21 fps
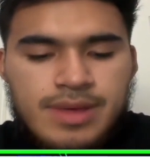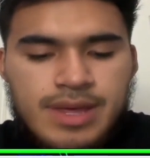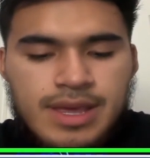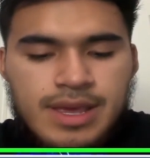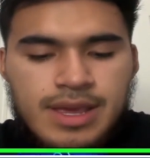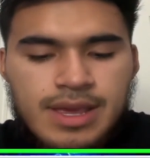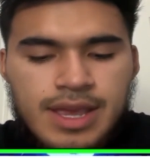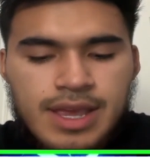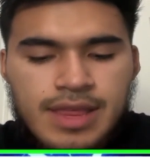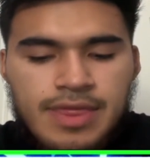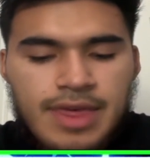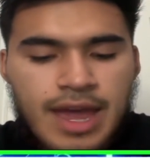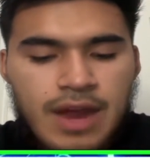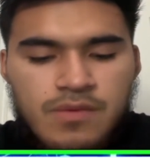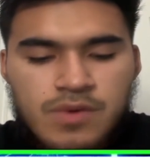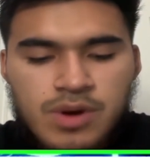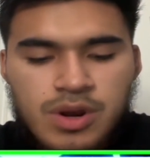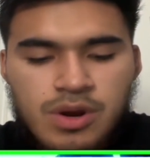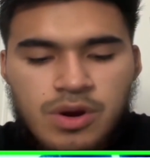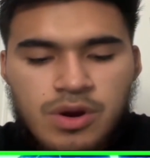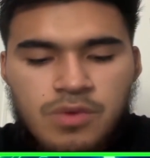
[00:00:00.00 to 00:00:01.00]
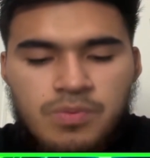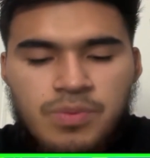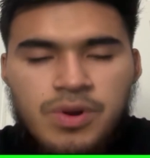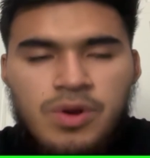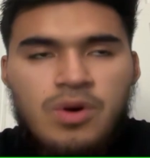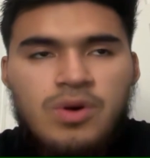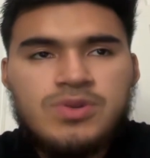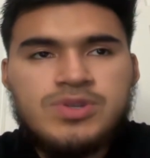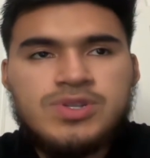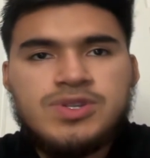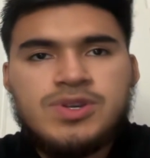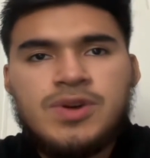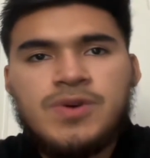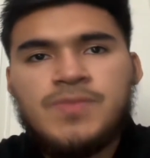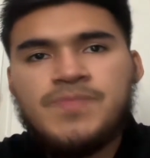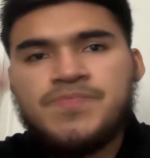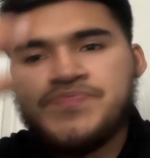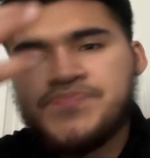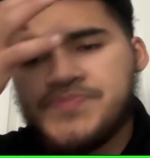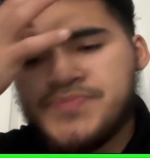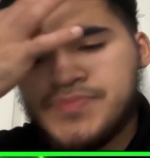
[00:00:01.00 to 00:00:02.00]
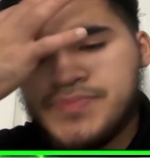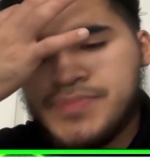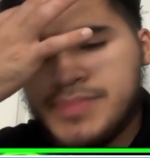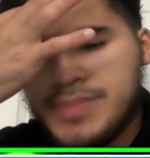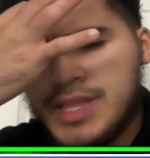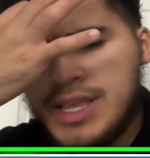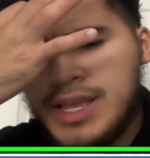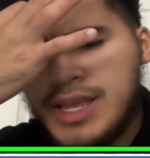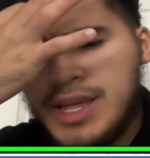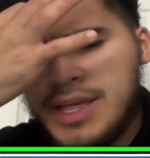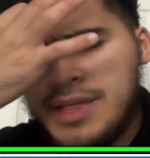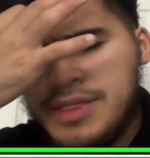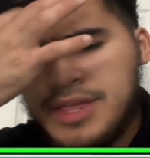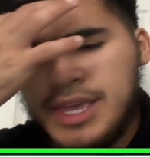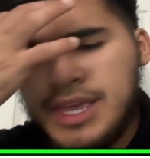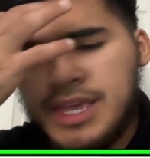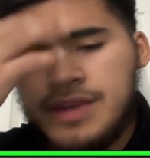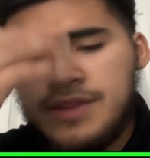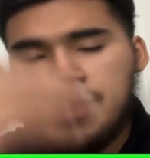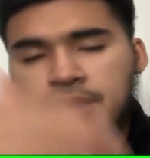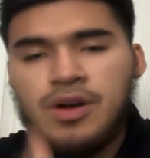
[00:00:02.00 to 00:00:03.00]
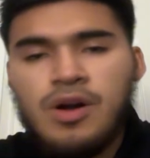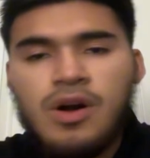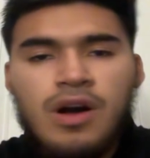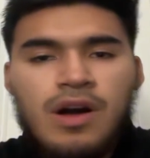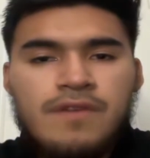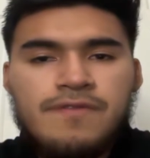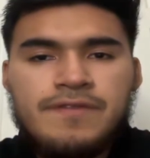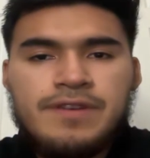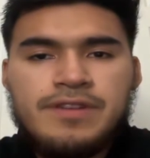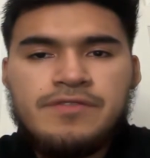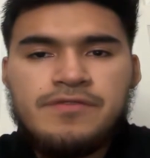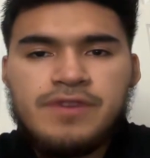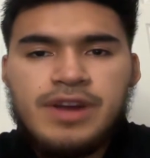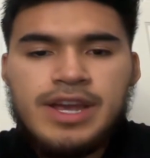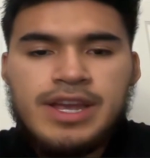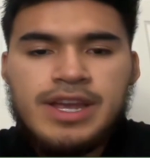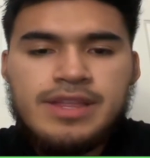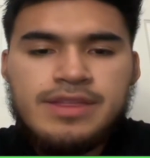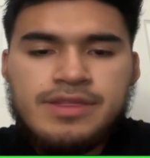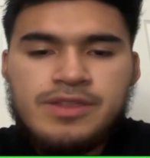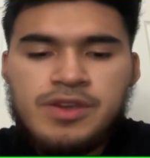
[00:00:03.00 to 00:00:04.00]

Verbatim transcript: In, in that regard, but also the the offense, right?